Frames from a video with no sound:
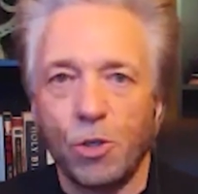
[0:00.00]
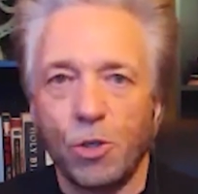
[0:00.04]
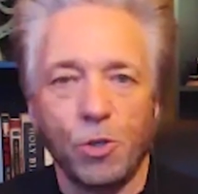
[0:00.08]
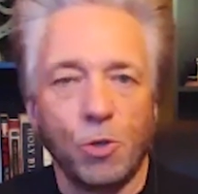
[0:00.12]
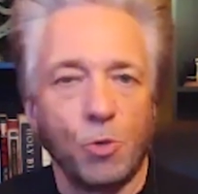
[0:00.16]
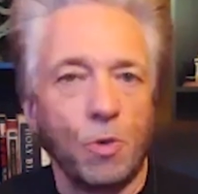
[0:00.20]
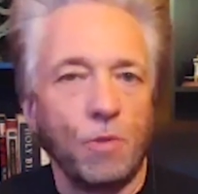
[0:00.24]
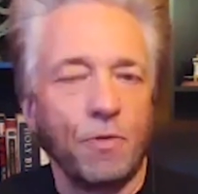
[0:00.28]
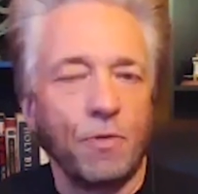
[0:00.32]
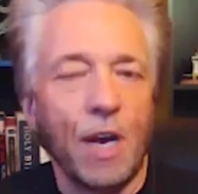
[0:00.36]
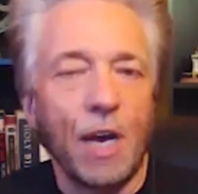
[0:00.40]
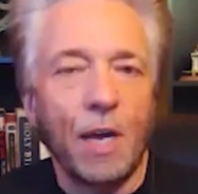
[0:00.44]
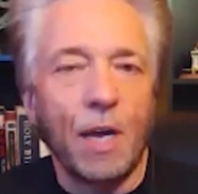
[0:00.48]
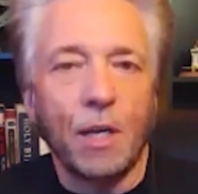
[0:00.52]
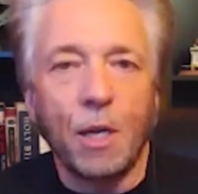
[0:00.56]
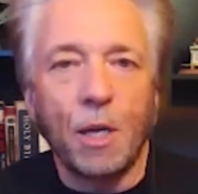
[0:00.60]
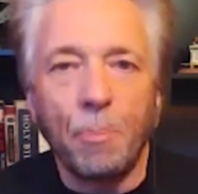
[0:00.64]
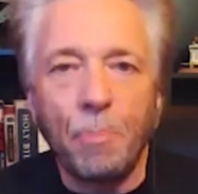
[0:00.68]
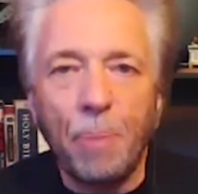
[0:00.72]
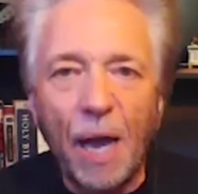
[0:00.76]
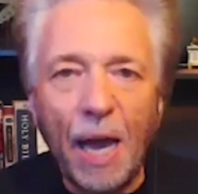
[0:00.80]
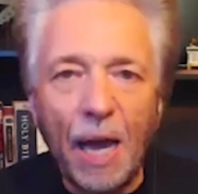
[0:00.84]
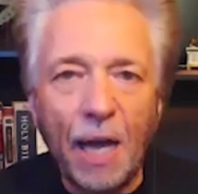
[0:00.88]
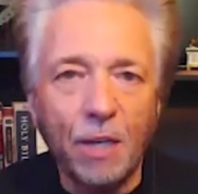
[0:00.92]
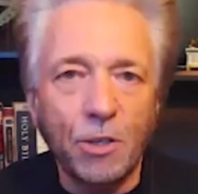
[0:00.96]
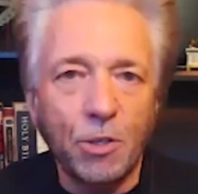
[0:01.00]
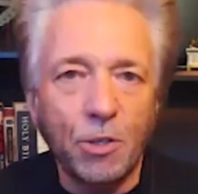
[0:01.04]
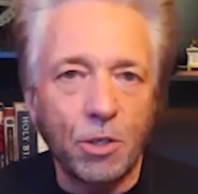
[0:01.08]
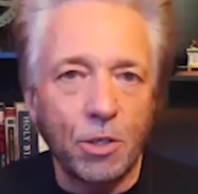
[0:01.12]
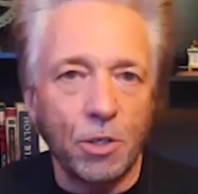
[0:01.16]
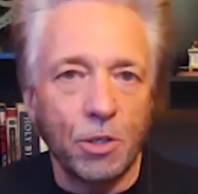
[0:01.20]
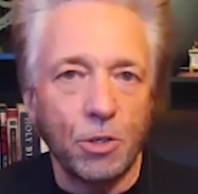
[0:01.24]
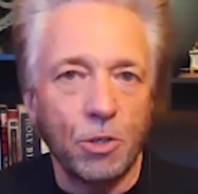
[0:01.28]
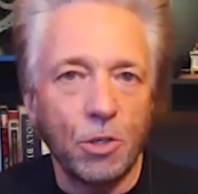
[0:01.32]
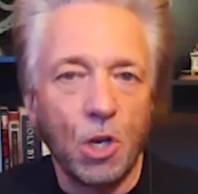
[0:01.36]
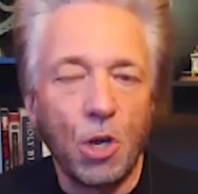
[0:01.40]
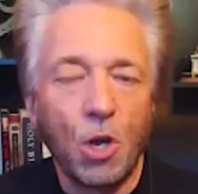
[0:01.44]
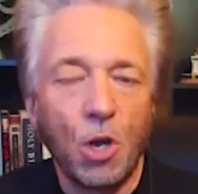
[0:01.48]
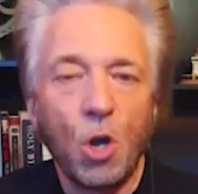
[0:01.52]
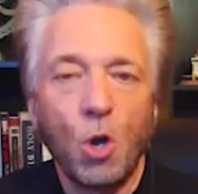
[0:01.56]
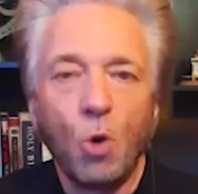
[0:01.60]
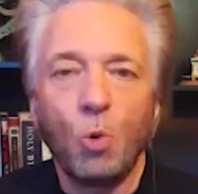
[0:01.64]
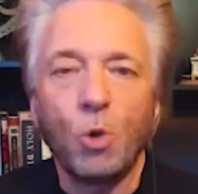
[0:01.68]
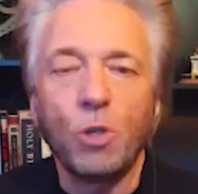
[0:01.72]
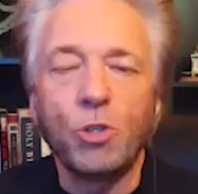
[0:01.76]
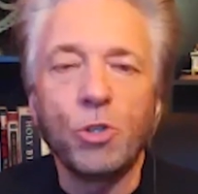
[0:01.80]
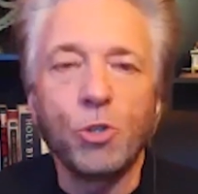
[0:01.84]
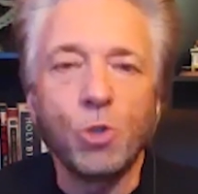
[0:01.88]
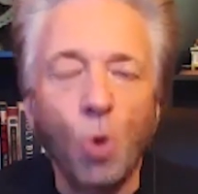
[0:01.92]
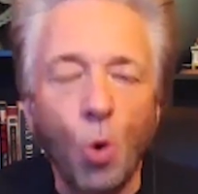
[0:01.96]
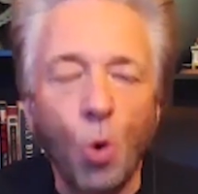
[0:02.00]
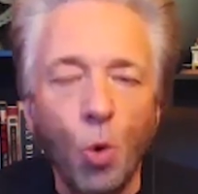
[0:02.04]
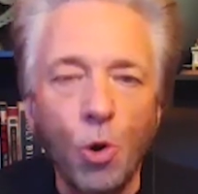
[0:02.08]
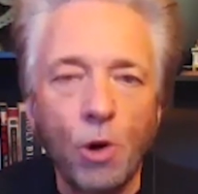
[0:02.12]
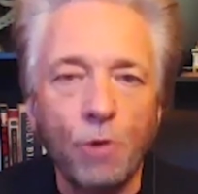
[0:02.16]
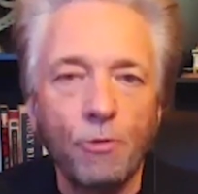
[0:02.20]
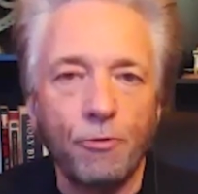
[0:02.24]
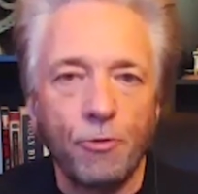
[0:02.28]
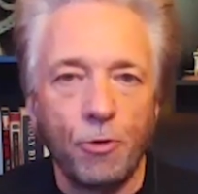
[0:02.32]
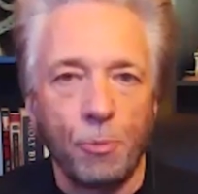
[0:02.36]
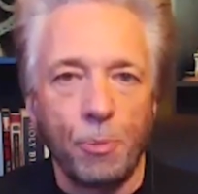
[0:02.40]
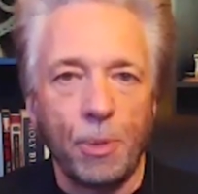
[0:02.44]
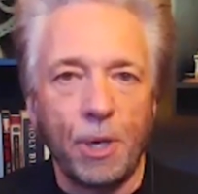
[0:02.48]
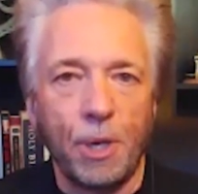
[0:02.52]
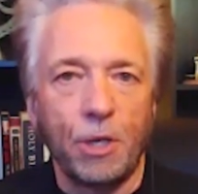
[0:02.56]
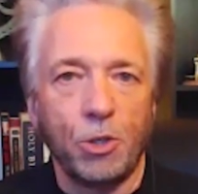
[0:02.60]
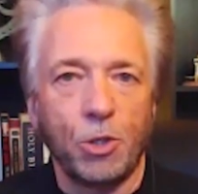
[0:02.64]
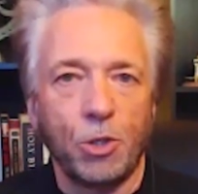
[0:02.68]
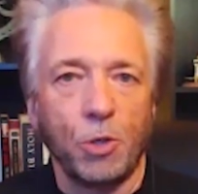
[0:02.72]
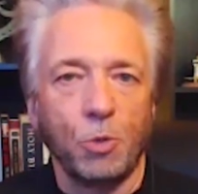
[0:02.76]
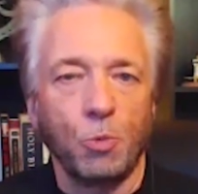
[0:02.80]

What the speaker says: we've got capacitors. We store information,